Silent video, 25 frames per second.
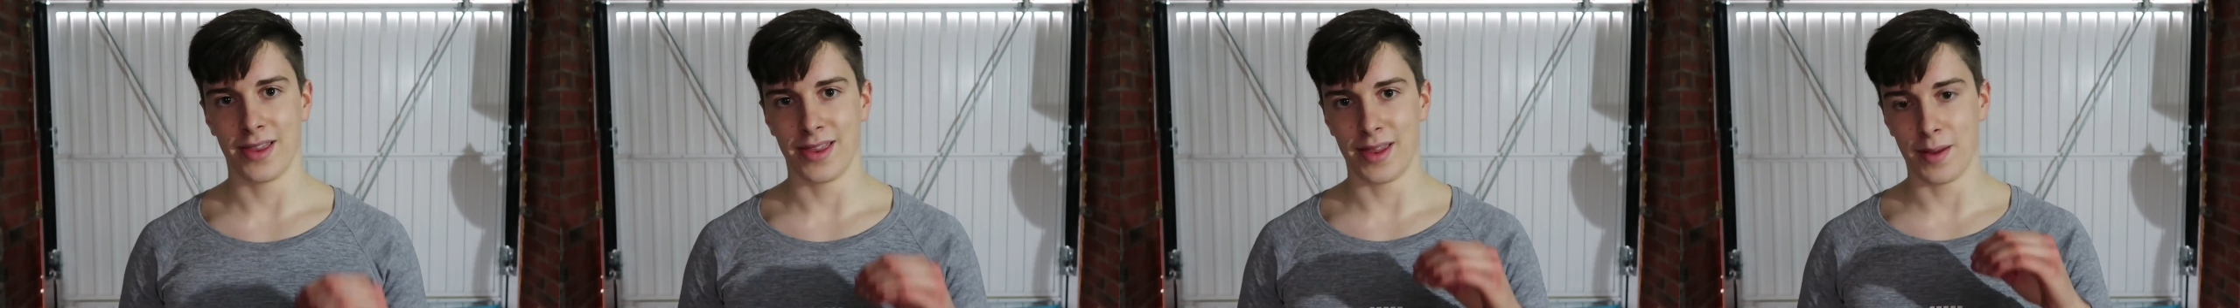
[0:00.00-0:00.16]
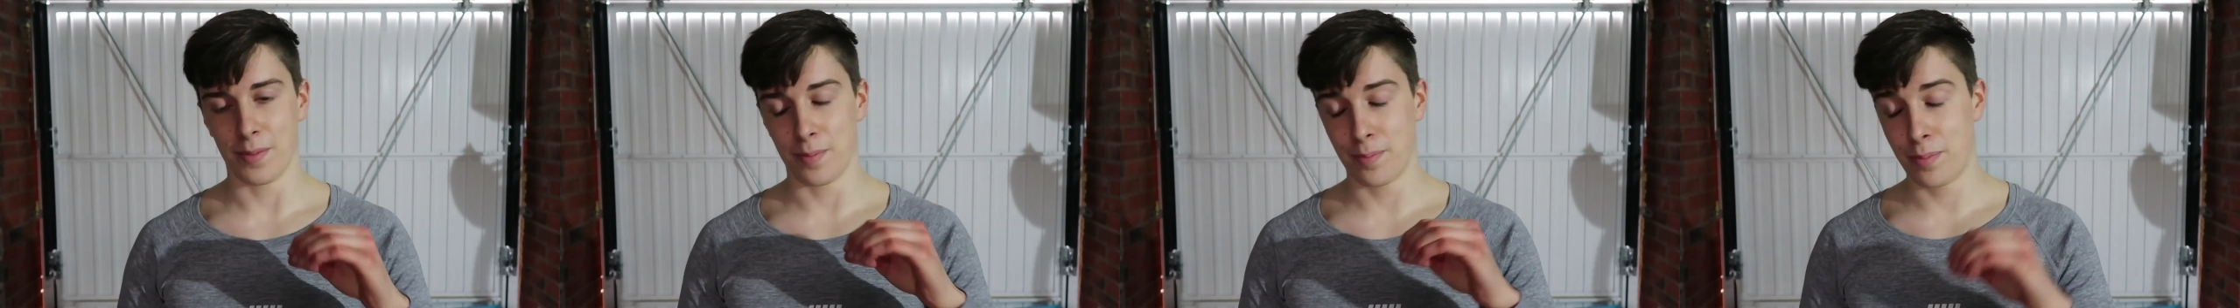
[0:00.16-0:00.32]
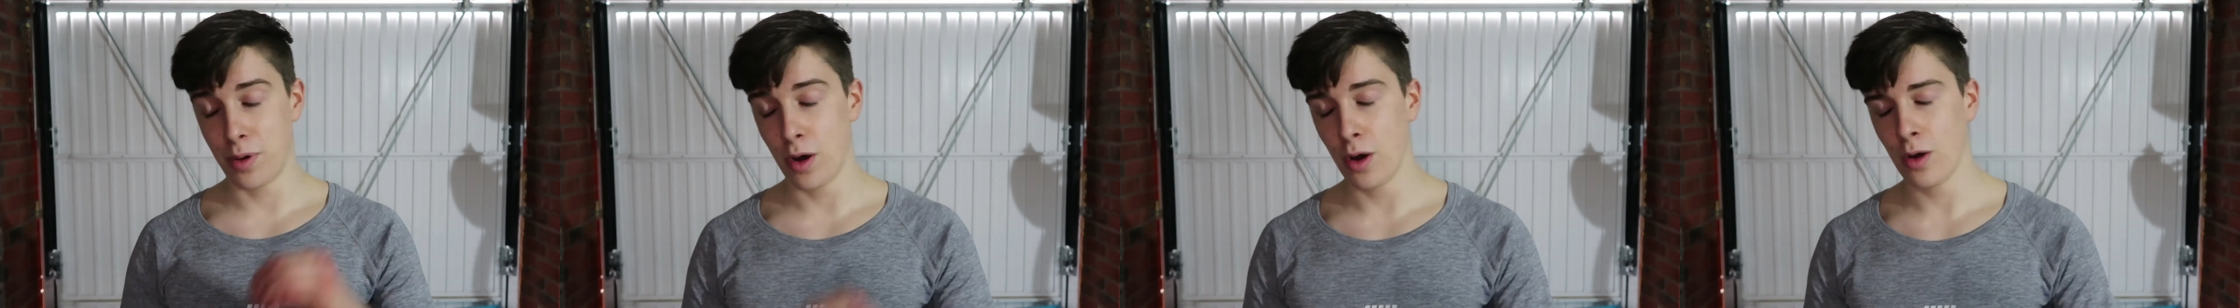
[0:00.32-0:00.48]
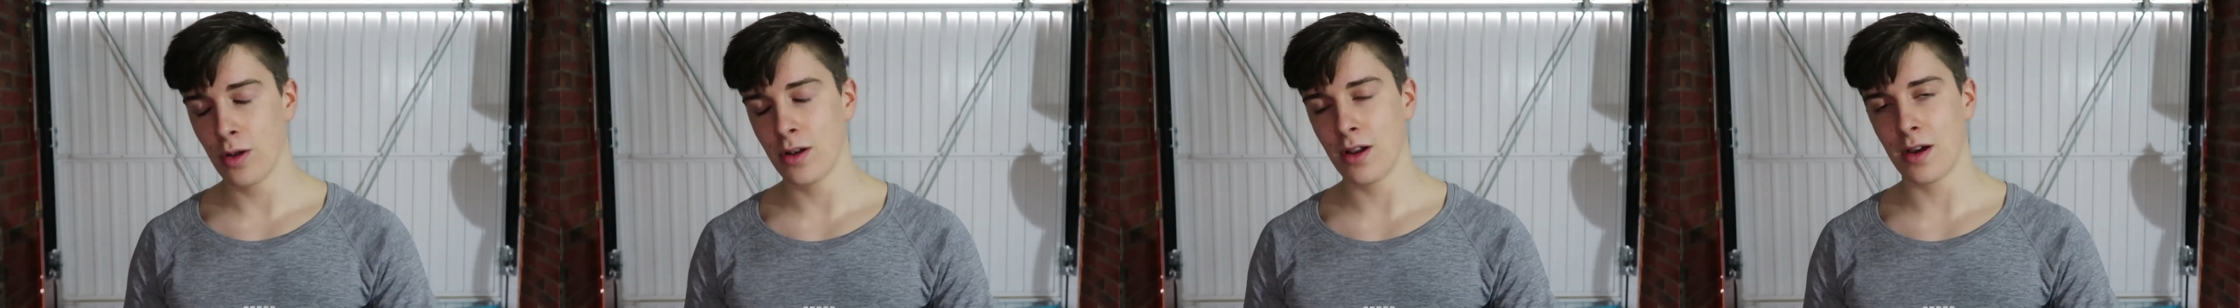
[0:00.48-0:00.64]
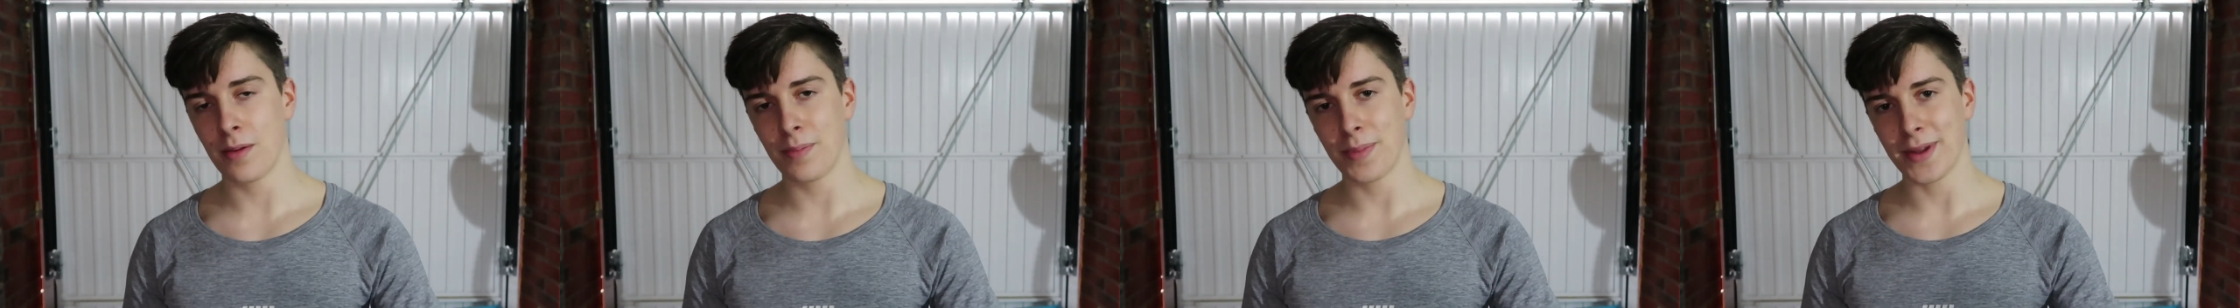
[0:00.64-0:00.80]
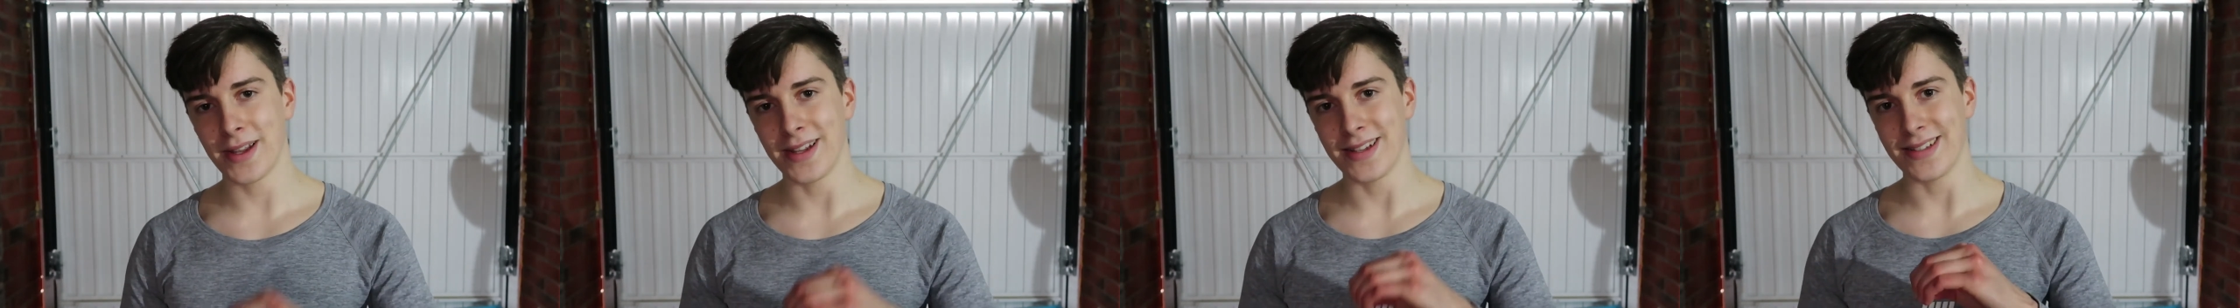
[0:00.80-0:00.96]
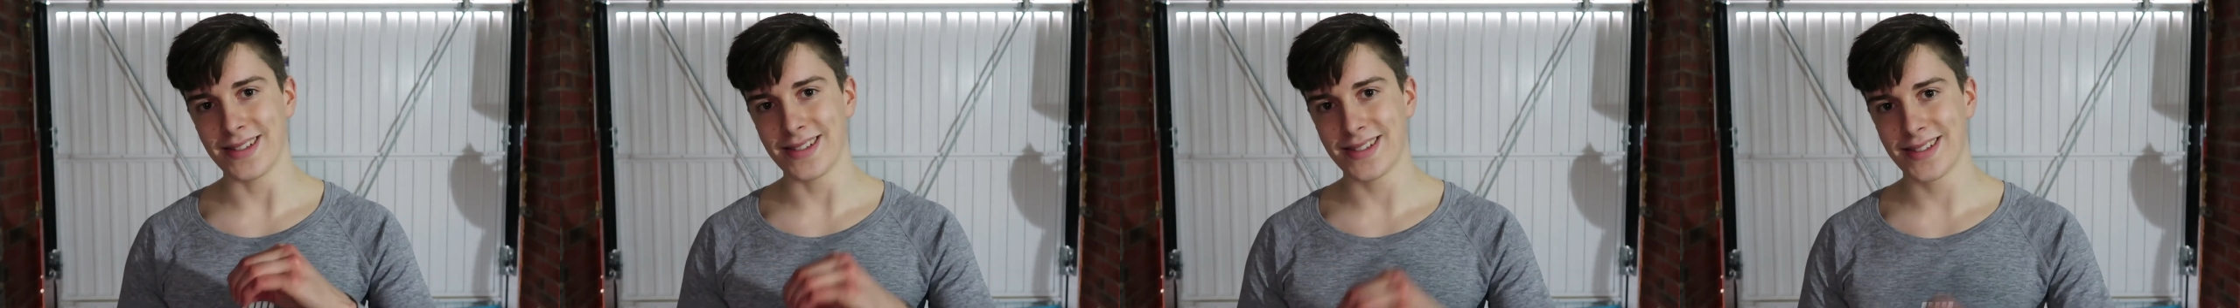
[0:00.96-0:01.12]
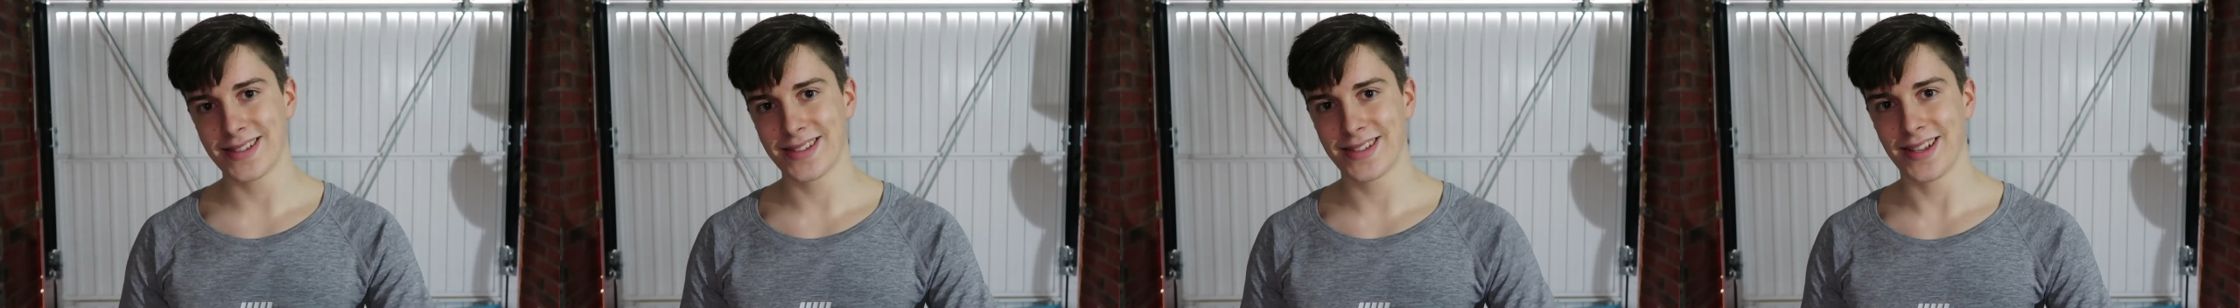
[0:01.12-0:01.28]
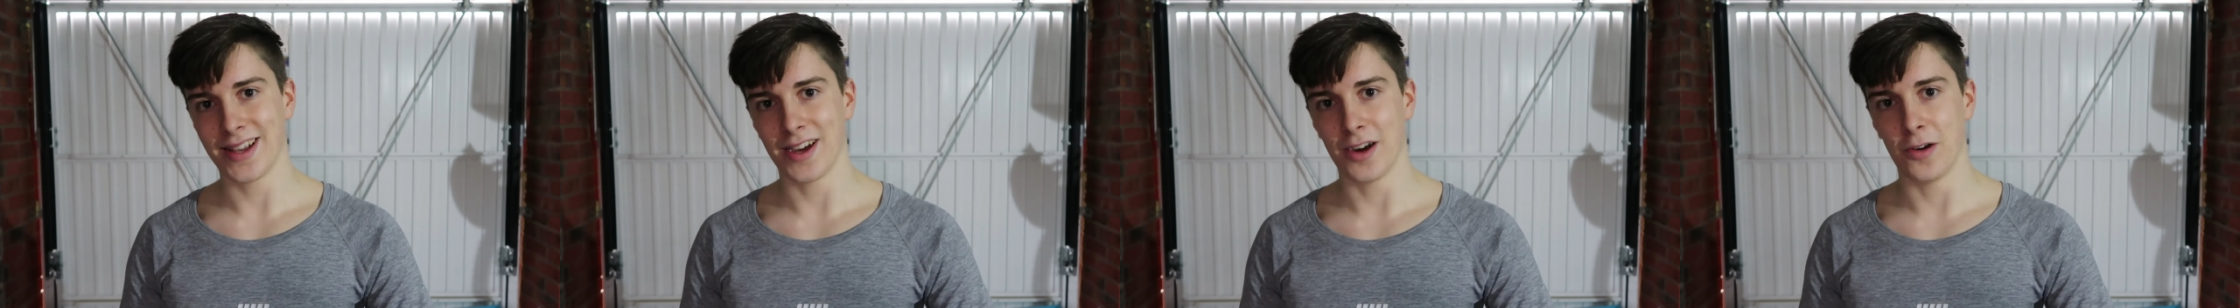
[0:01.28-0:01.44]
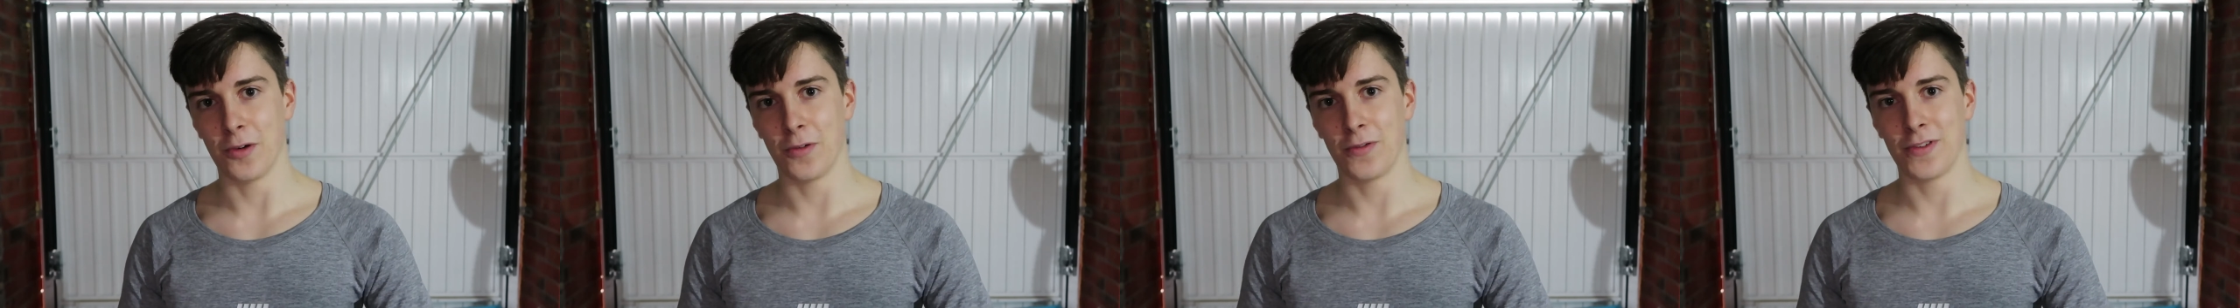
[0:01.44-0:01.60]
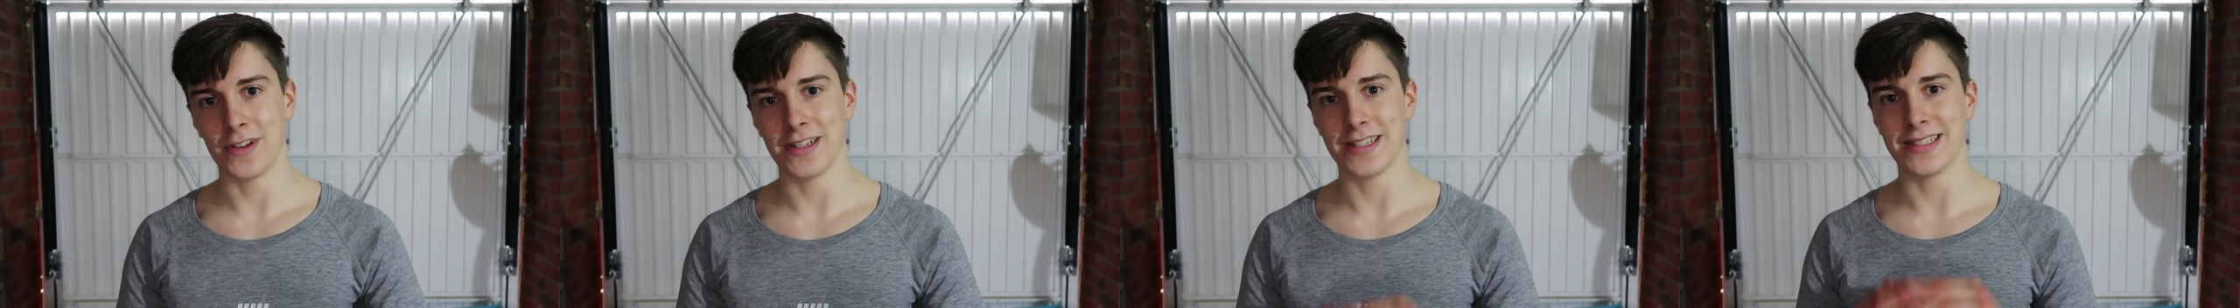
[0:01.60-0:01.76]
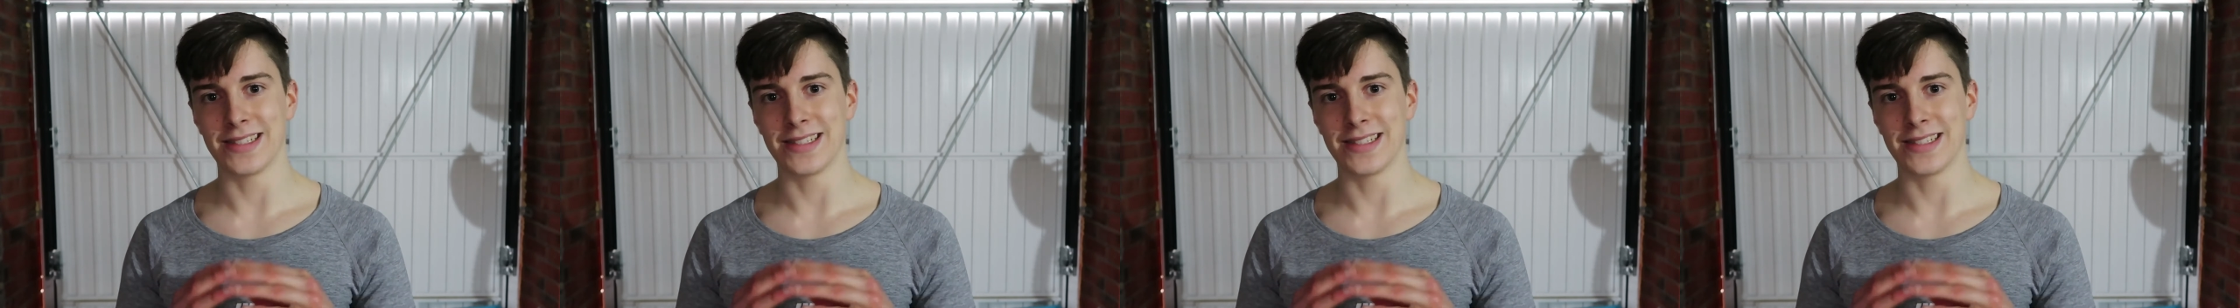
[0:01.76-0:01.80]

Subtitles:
the pull-up itself